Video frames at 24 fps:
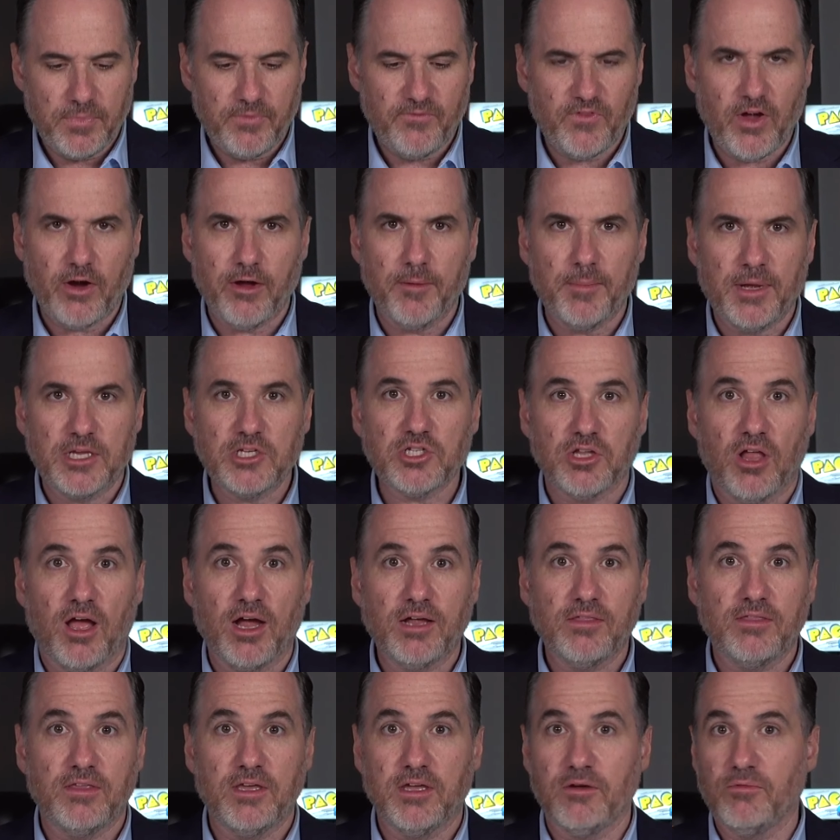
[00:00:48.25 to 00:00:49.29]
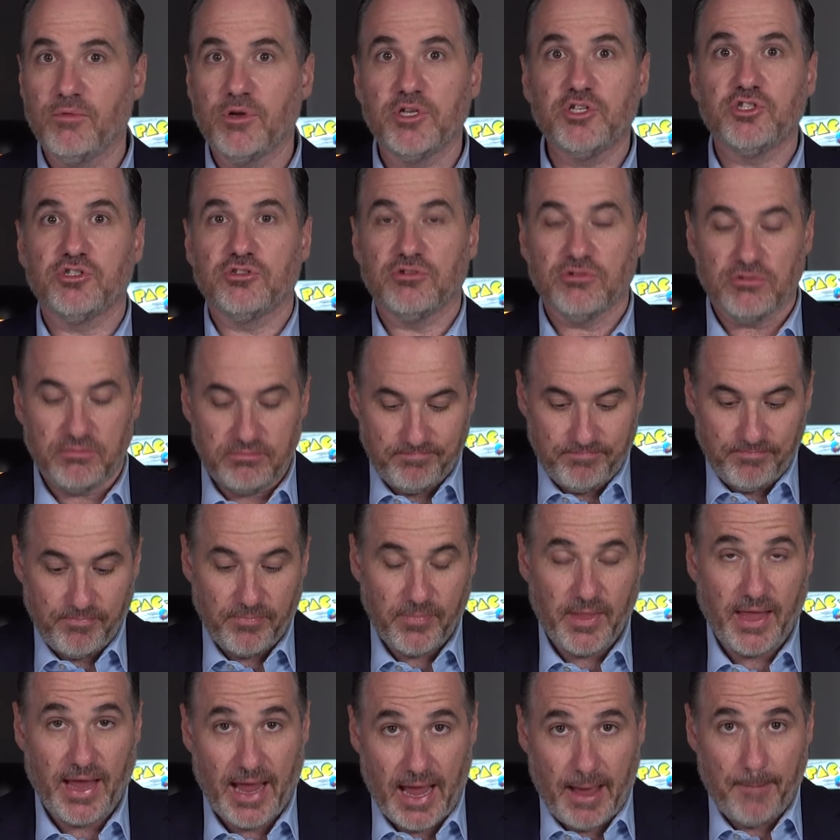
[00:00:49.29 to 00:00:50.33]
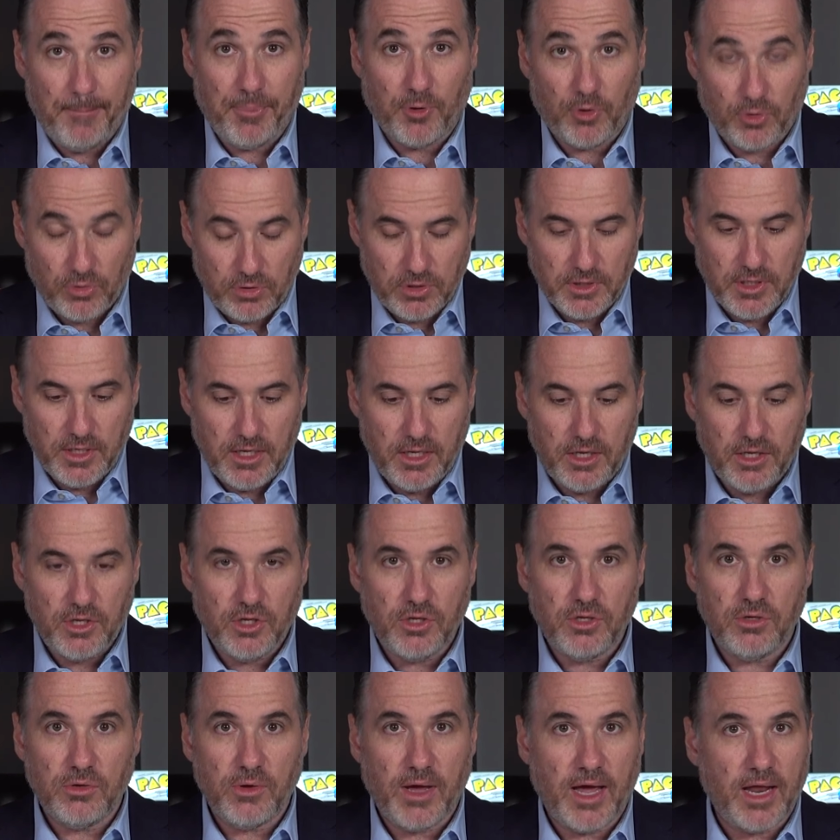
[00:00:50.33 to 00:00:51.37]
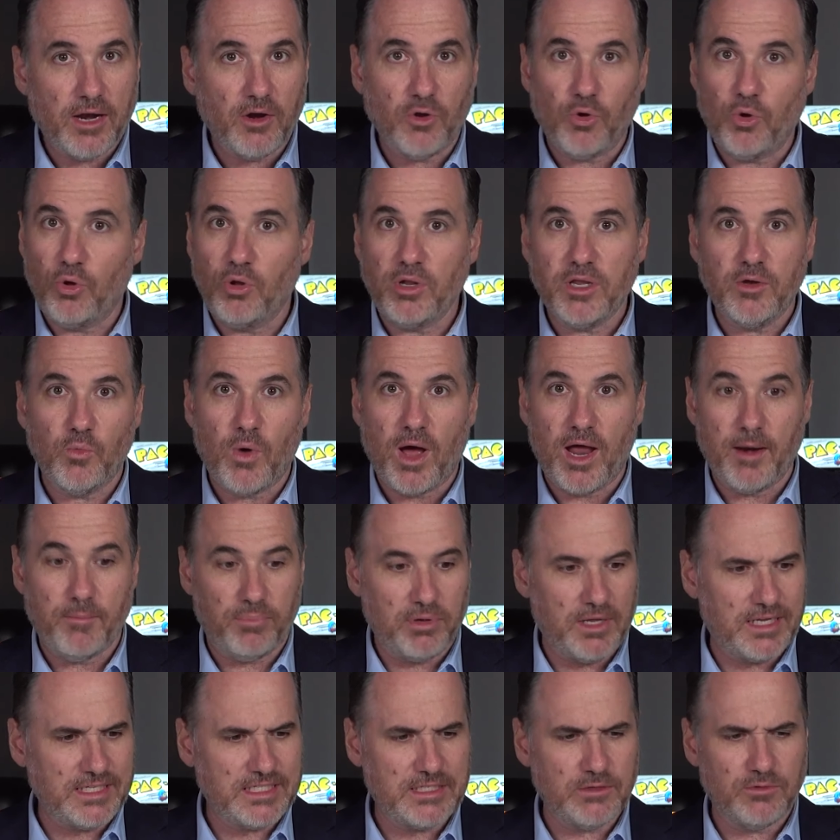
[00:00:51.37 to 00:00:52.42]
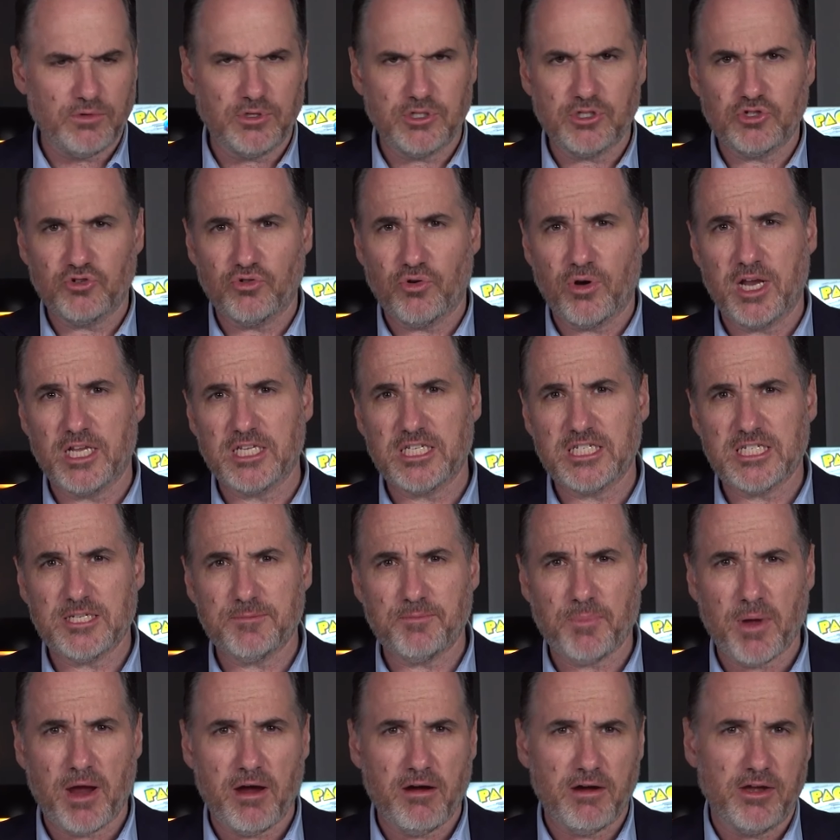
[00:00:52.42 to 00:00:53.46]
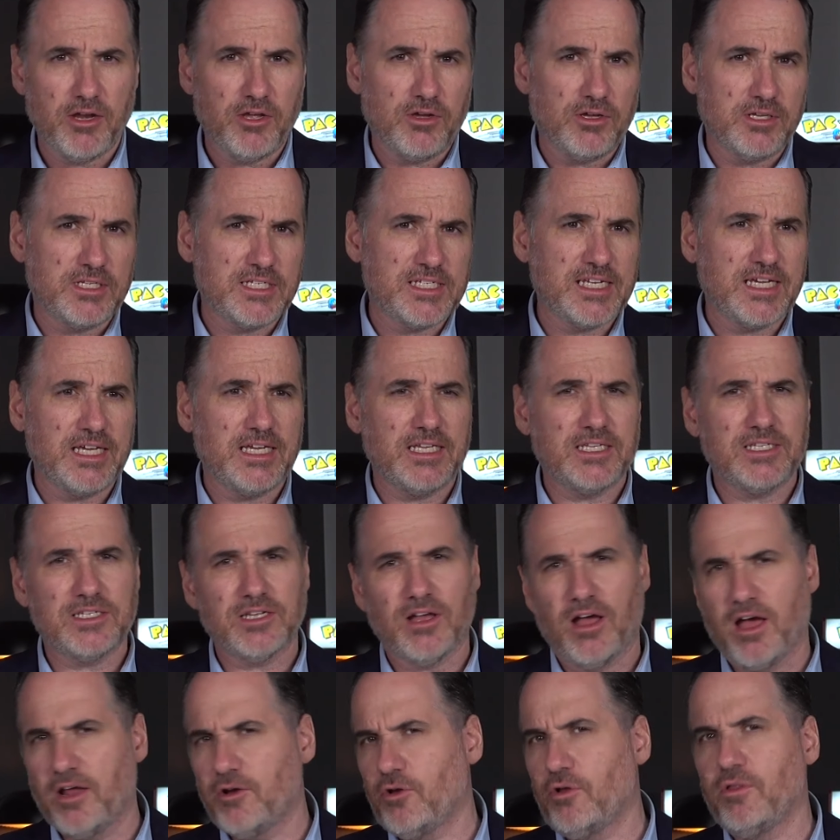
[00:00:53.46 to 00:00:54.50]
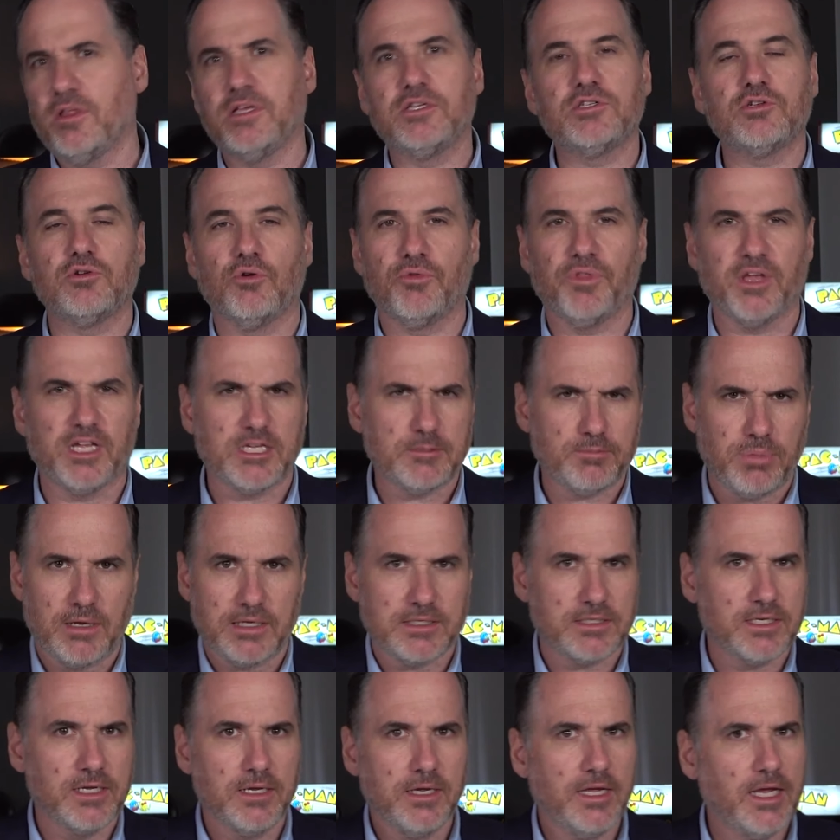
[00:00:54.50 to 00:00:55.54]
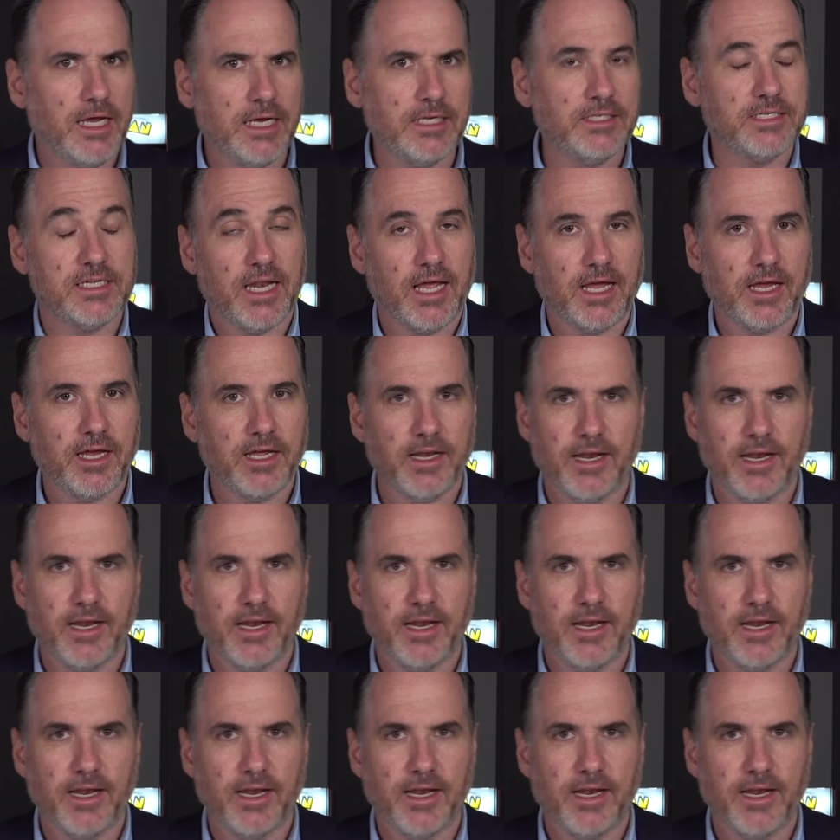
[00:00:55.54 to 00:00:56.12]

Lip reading: Very much like the original Apple, you had it all in one. Plus it was transparent, you could see inside, all these cool things, plus internet